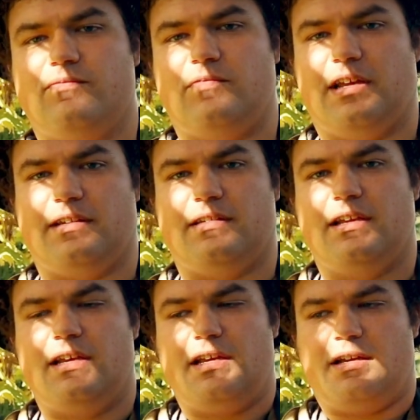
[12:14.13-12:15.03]
and
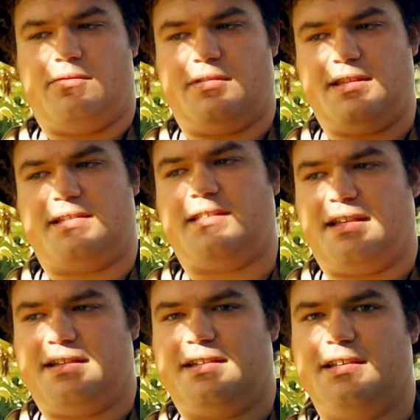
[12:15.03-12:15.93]
with this
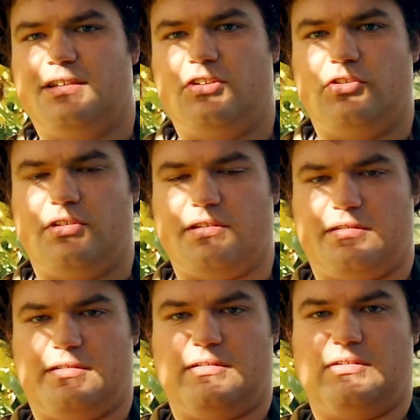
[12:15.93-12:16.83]
lens you
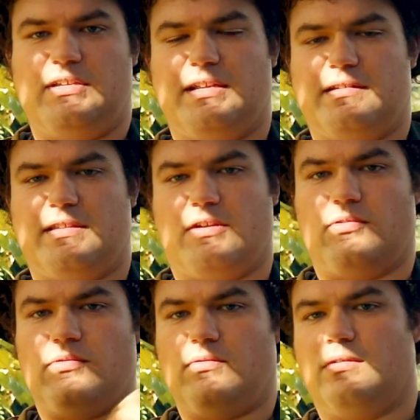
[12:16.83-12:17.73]
can get a
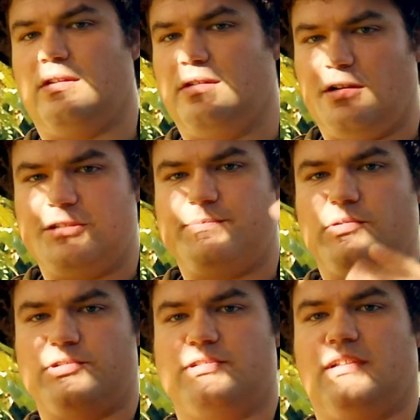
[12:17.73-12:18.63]
large
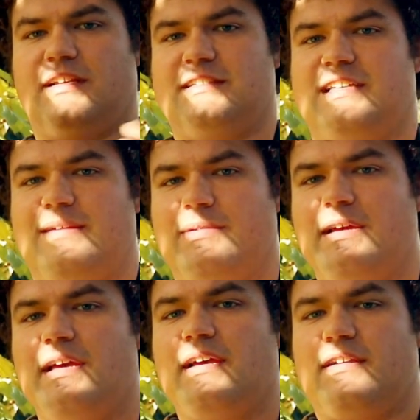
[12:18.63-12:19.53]
portion of the landscape
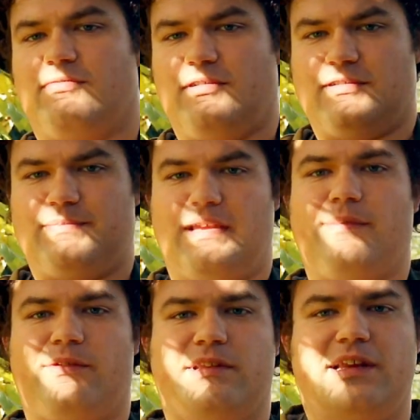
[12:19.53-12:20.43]
as well as
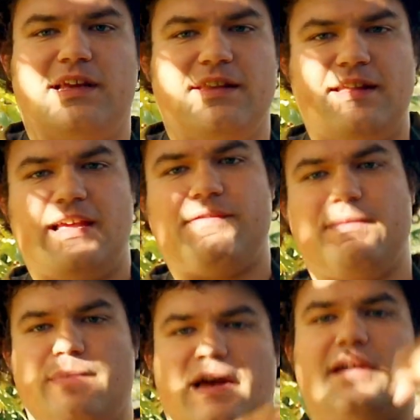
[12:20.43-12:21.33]
people in it, and then have the
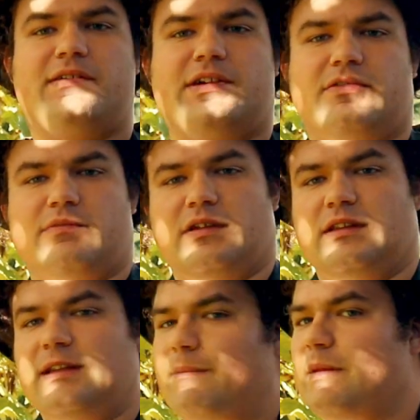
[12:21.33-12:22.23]
background a
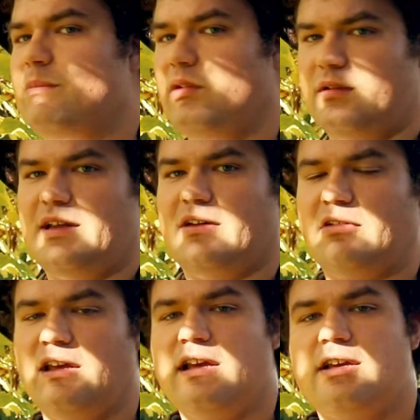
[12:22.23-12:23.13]
little bit blurred out
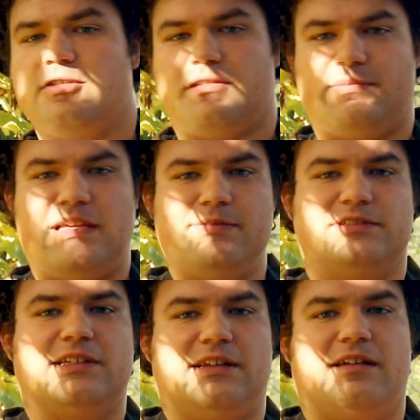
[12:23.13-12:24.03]
so the people
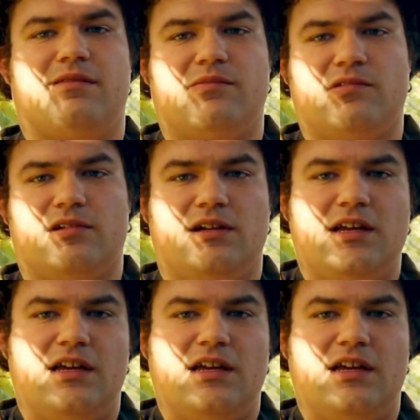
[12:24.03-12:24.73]
stand out more,